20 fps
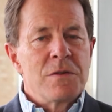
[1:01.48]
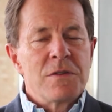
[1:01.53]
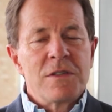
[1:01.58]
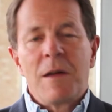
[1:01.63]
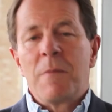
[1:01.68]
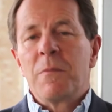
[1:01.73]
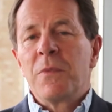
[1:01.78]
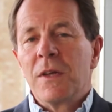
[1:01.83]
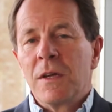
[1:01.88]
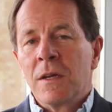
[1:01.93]
or
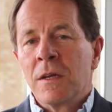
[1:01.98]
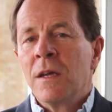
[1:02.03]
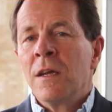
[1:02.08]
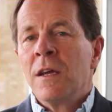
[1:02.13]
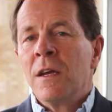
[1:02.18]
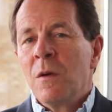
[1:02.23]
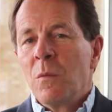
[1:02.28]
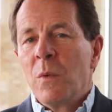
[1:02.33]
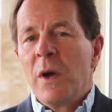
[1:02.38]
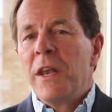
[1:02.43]
something
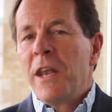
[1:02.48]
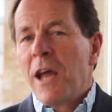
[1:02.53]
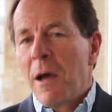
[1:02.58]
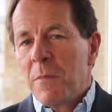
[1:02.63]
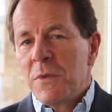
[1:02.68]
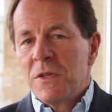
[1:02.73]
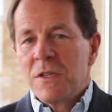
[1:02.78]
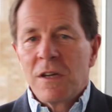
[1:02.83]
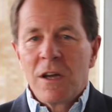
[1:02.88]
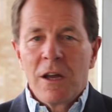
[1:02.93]
where
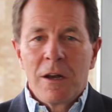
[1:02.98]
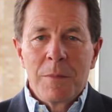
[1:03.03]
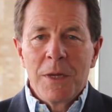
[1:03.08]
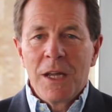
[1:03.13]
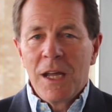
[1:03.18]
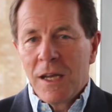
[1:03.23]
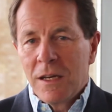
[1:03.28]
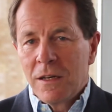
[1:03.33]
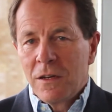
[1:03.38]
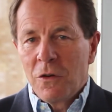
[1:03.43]
numbers have got to
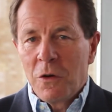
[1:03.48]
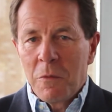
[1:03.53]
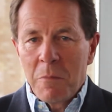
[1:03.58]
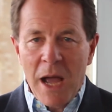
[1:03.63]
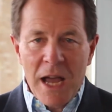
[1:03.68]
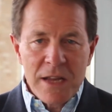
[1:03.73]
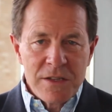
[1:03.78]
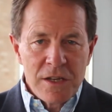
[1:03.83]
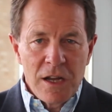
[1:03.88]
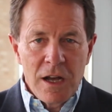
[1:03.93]
be hidden or
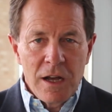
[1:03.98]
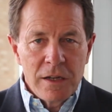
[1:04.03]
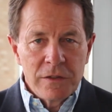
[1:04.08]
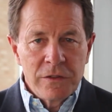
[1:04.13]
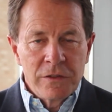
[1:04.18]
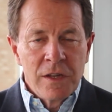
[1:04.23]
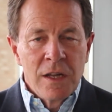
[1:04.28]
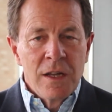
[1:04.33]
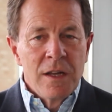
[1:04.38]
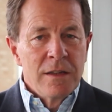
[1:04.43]

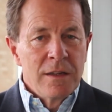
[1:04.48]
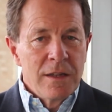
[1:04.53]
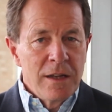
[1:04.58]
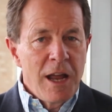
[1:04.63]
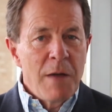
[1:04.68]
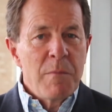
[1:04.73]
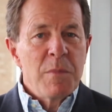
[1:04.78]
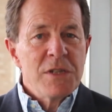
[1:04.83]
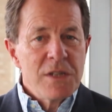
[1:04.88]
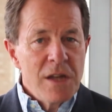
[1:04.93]
massaged. The
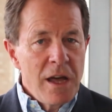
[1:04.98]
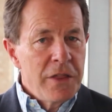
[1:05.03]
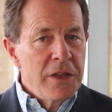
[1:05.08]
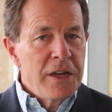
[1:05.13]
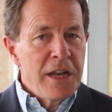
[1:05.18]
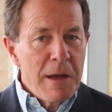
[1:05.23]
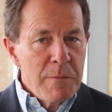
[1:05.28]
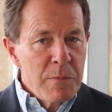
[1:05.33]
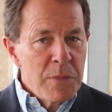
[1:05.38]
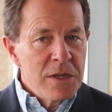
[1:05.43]
numbers are the
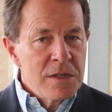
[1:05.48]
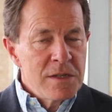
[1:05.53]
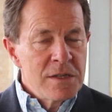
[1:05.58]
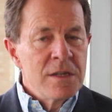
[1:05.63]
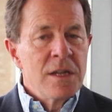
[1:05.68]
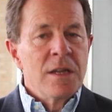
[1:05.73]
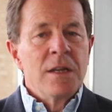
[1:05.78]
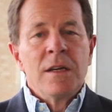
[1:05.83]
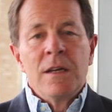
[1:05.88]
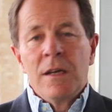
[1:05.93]

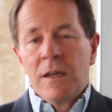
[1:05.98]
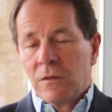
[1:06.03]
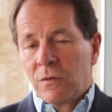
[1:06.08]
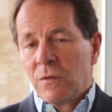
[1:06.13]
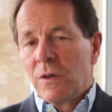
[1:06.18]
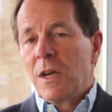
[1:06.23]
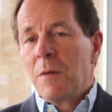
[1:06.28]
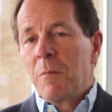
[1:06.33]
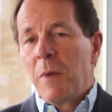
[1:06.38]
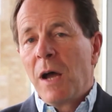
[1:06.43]
numbers.
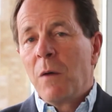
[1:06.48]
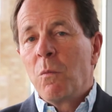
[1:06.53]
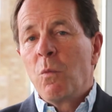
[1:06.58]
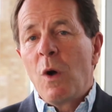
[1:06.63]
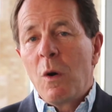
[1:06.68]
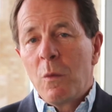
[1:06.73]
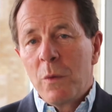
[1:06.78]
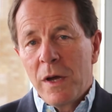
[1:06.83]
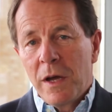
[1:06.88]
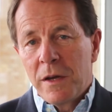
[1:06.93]
It's really about
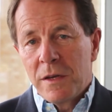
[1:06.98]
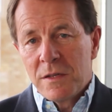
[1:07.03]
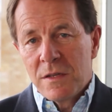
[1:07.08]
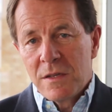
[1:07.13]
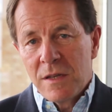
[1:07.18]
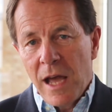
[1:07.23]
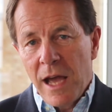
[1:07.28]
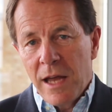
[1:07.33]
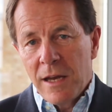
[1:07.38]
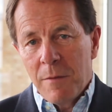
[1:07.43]
what we
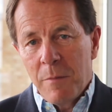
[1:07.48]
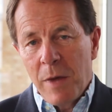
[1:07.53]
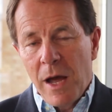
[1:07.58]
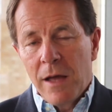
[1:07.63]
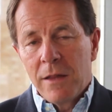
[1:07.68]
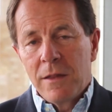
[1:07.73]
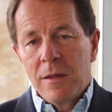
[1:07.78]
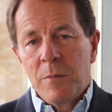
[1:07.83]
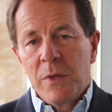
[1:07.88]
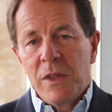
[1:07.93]
understand
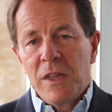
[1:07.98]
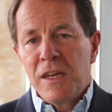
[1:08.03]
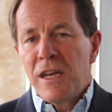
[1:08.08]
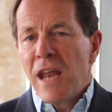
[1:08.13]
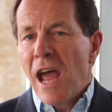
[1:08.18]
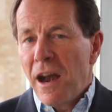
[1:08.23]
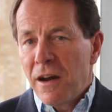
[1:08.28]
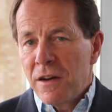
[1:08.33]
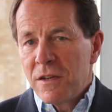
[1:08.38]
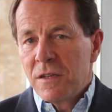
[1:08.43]
about them and the
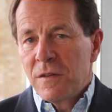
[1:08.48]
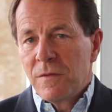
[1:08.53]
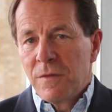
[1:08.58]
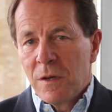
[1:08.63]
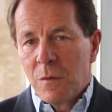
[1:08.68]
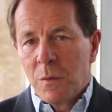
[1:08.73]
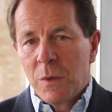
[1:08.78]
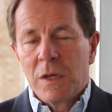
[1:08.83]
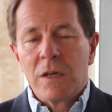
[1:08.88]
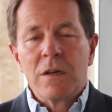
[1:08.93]
narrative
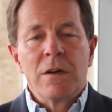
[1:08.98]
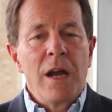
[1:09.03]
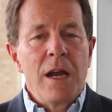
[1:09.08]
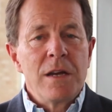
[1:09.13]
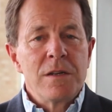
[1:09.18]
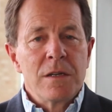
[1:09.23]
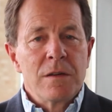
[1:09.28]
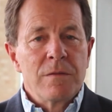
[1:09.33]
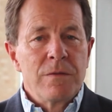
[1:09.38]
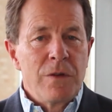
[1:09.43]
that we're
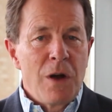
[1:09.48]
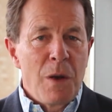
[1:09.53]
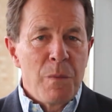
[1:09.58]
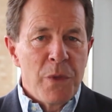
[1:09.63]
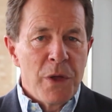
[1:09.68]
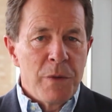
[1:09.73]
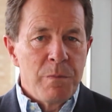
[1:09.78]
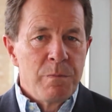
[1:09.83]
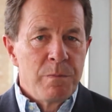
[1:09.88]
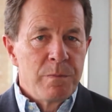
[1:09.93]
creating
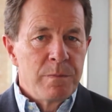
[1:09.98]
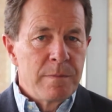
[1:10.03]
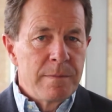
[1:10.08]
from them.